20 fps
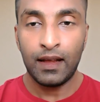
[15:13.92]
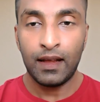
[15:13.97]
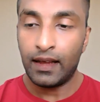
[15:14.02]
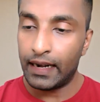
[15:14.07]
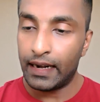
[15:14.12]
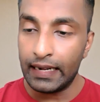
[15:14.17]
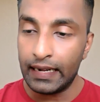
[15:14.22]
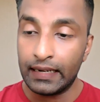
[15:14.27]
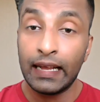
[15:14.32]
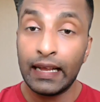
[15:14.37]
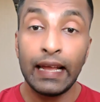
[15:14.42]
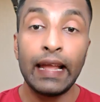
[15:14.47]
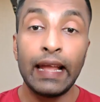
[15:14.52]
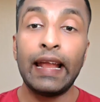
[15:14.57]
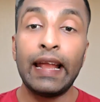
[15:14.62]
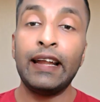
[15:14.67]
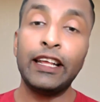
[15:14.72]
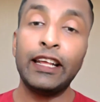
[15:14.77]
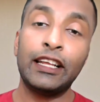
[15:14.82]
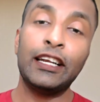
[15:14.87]
Right?
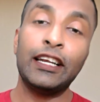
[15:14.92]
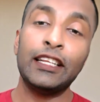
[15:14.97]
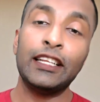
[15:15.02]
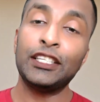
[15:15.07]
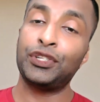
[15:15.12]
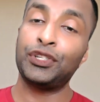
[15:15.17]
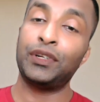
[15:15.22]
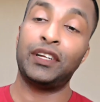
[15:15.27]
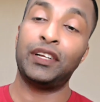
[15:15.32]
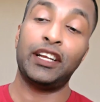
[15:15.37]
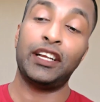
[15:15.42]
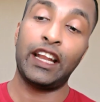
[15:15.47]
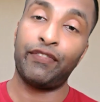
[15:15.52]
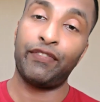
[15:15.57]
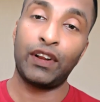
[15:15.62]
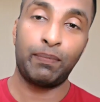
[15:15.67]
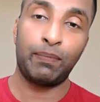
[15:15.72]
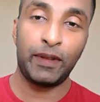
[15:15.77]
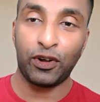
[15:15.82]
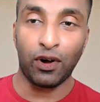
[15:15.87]
Integrity should
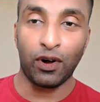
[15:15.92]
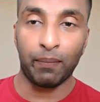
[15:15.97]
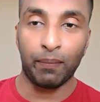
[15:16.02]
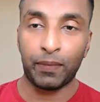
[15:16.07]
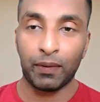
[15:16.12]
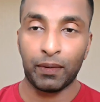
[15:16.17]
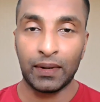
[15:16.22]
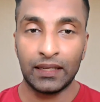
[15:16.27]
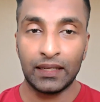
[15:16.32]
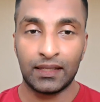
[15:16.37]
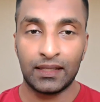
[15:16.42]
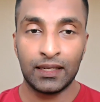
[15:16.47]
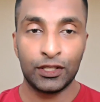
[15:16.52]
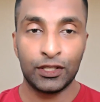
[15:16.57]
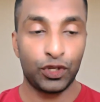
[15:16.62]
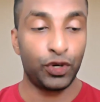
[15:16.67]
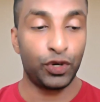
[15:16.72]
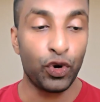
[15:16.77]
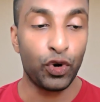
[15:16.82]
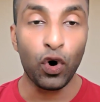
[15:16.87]
never be compromised.
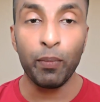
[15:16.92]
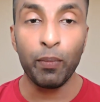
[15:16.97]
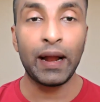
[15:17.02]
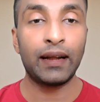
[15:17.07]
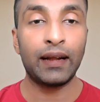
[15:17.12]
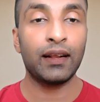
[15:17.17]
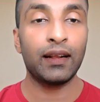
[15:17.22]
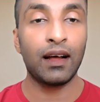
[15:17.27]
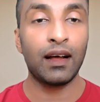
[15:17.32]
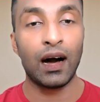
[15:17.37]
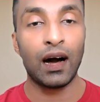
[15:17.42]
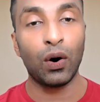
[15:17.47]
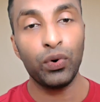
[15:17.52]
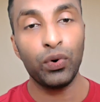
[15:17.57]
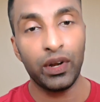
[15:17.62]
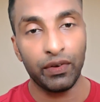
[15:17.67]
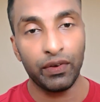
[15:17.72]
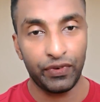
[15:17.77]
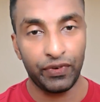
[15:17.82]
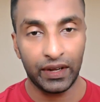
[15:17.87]
So, no matter
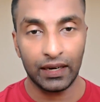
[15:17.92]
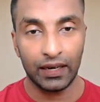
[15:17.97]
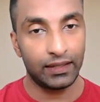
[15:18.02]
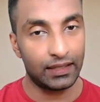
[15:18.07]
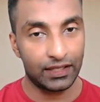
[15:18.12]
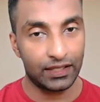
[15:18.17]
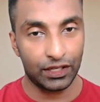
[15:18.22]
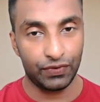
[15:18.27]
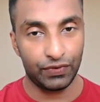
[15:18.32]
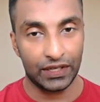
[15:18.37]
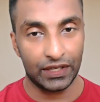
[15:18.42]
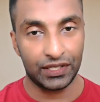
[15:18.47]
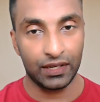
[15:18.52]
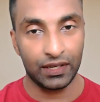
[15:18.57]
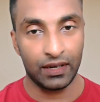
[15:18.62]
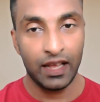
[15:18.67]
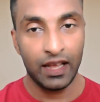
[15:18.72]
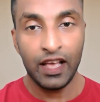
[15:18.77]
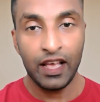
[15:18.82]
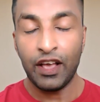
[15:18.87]
how difficult the situation,
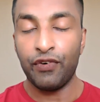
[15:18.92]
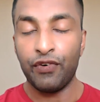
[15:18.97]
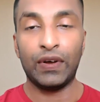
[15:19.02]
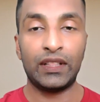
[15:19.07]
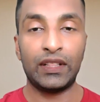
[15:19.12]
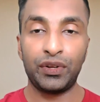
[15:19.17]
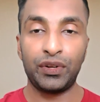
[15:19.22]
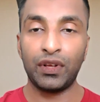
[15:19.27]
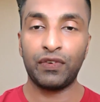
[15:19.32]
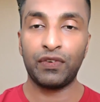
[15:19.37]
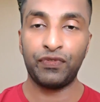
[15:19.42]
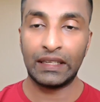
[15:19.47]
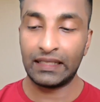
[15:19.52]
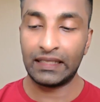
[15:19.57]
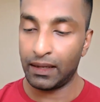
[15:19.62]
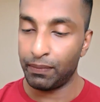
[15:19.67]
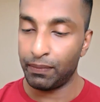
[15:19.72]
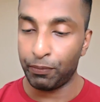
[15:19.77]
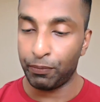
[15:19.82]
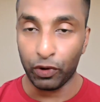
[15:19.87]
whether you're
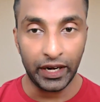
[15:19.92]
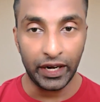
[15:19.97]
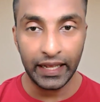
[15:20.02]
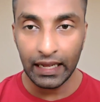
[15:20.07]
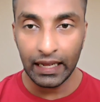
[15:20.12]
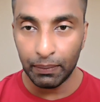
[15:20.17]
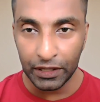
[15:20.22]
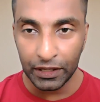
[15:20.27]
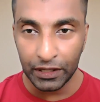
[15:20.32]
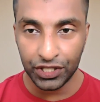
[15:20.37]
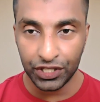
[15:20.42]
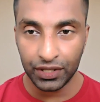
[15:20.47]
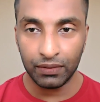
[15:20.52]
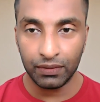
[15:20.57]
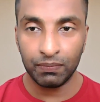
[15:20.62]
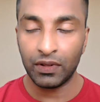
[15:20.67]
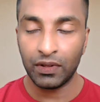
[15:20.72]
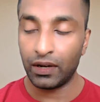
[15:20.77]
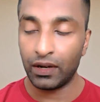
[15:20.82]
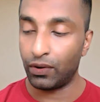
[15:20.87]
facing political
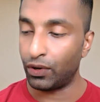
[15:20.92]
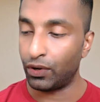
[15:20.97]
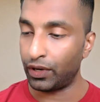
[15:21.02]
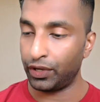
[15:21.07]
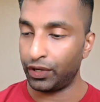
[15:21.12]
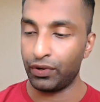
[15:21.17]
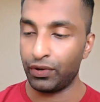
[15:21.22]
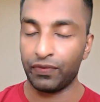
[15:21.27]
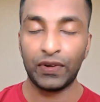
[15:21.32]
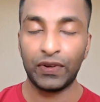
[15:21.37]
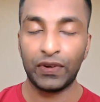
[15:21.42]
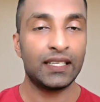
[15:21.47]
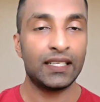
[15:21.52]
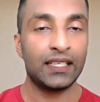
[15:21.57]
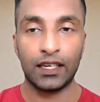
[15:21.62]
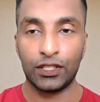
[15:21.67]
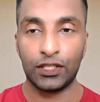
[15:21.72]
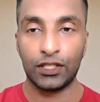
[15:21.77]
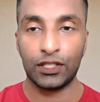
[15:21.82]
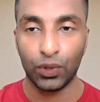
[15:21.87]
pressure or you're facing
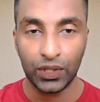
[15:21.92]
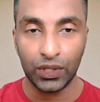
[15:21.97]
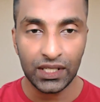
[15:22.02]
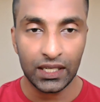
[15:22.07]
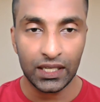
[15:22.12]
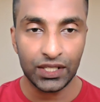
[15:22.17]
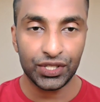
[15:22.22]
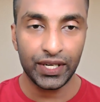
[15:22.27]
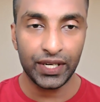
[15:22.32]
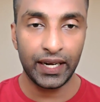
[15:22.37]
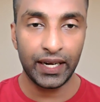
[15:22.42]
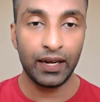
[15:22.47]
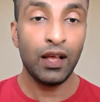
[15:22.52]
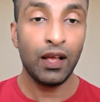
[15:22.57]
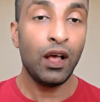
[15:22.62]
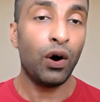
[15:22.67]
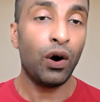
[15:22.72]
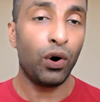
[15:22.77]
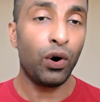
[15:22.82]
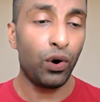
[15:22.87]
a resource constraint
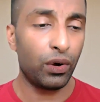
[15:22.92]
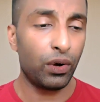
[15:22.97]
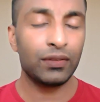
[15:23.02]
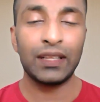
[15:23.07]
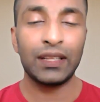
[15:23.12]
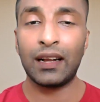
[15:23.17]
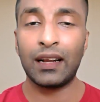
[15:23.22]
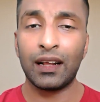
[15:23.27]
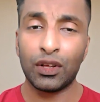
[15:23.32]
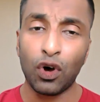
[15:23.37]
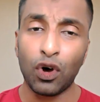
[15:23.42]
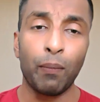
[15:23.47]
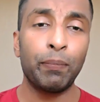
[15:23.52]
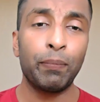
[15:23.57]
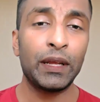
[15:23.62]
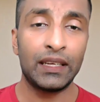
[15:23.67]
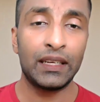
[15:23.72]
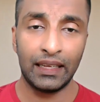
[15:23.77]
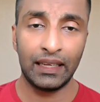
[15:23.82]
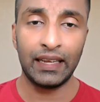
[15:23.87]
or there are
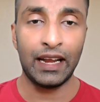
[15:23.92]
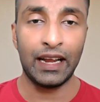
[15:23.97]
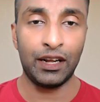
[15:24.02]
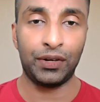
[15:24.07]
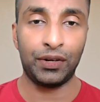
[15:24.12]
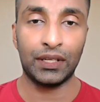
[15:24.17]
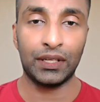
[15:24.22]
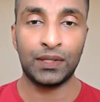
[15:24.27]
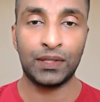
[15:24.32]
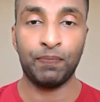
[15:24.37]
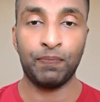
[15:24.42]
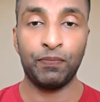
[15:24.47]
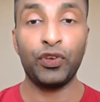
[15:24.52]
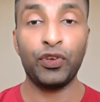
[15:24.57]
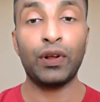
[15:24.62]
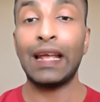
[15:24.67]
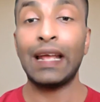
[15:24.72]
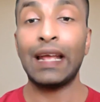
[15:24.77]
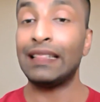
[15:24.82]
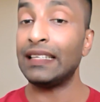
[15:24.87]
competing interests,
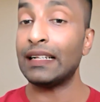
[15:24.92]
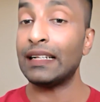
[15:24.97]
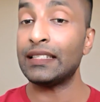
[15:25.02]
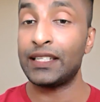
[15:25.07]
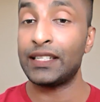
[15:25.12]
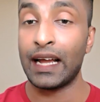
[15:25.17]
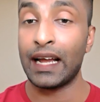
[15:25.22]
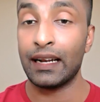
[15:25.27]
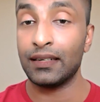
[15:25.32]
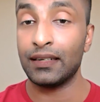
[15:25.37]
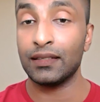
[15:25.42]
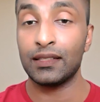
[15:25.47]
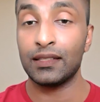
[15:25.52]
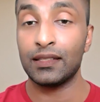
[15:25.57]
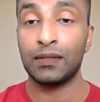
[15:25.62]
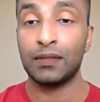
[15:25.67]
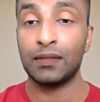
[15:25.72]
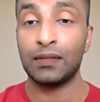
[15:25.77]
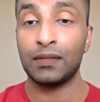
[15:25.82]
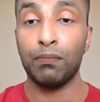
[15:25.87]
your ethical
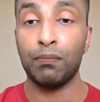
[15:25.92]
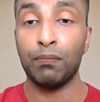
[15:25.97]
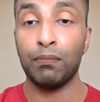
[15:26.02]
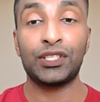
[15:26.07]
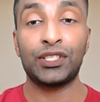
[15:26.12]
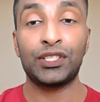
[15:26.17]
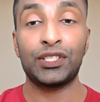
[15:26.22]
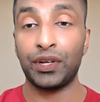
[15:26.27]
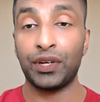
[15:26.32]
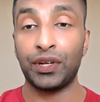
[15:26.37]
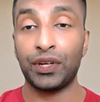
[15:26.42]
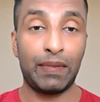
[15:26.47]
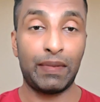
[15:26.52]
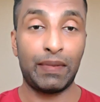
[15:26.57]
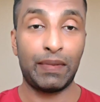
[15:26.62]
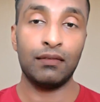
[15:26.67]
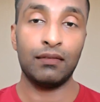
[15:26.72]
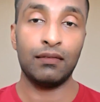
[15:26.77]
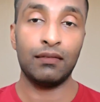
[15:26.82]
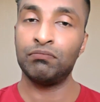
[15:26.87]
standards must
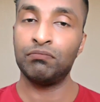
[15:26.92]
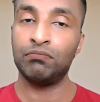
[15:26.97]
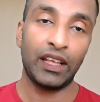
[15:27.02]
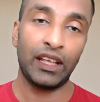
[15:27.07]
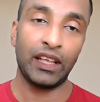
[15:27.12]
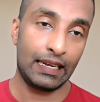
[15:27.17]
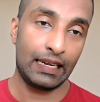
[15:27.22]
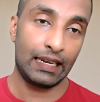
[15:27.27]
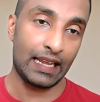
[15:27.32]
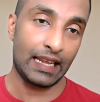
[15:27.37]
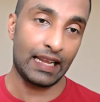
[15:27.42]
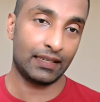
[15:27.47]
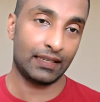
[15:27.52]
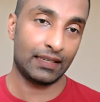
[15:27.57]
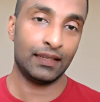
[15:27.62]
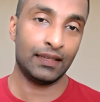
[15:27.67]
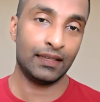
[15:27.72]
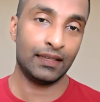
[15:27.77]
remain intact.